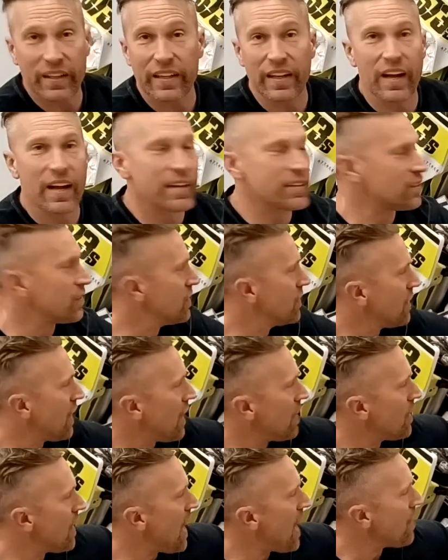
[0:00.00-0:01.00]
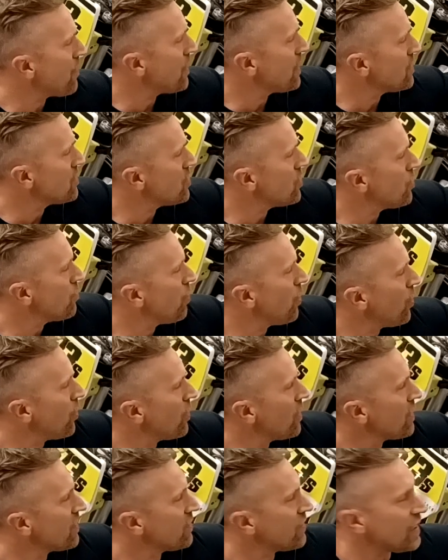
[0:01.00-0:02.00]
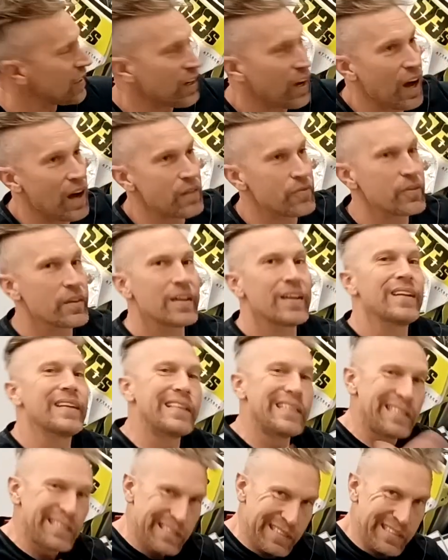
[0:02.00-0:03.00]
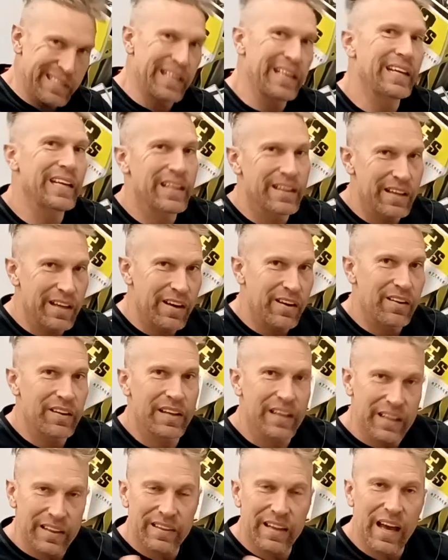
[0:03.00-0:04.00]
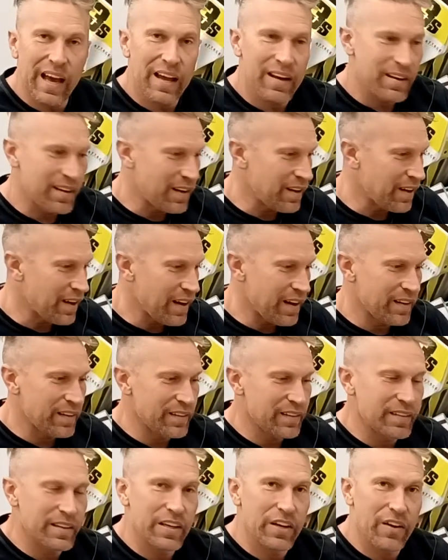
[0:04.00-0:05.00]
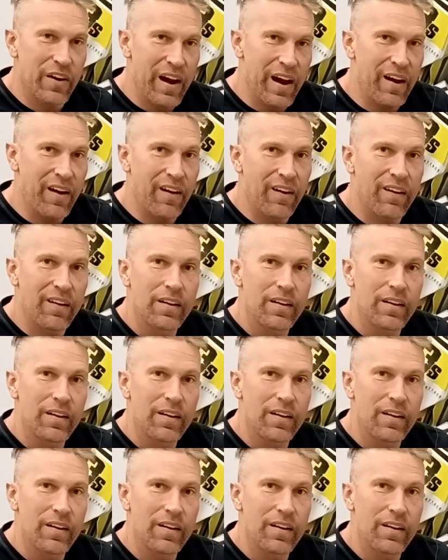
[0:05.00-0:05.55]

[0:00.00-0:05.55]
nice, not having to pull a seat off. dig in there and get that your air